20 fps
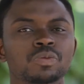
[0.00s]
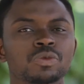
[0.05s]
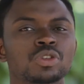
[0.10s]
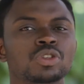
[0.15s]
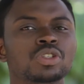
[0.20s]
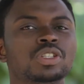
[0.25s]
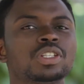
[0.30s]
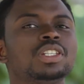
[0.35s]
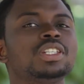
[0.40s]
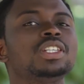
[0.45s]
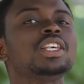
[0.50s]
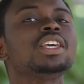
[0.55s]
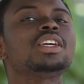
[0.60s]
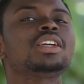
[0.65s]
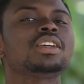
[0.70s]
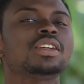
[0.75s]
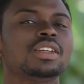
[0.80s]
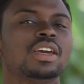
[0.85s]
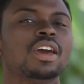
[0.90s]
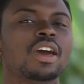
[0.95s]
seek
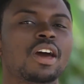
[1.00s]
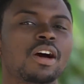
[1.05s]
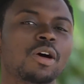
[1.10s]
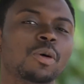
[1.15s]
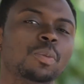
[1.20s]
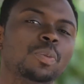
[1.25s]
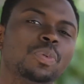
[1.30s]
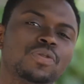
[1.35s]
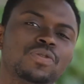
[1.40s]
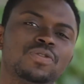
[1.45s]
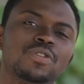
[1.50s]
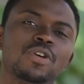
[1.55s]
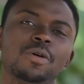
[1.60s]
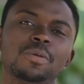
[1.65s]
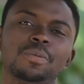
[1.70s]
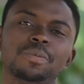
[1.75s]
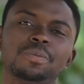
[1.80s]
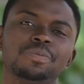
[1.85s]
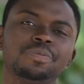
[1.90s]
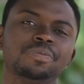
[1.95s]
help
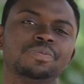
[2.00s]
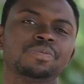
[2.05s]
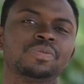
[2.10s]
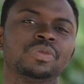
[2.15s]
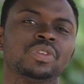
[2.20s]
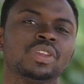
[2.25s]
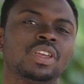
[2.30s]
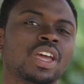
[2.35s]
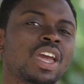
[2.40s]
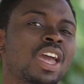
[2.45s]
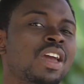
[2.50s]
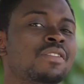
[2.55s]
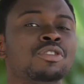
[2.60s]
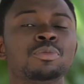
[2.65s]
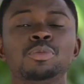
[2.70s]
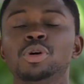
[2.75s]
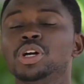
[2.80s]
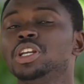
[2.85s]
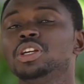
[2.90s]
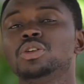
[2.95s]
from
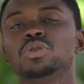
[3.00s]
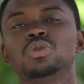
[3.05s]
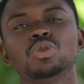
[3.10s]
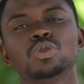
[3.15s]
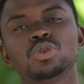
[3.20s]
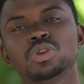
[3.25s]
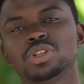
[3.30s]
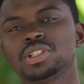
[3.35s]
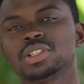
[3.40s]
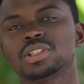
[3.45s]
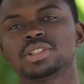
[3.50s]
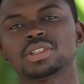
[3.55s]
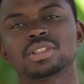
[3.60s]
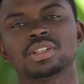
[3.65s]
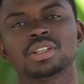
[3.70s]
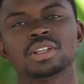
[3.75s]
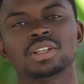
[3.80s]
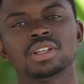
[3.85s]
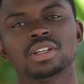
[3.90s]
everybody who is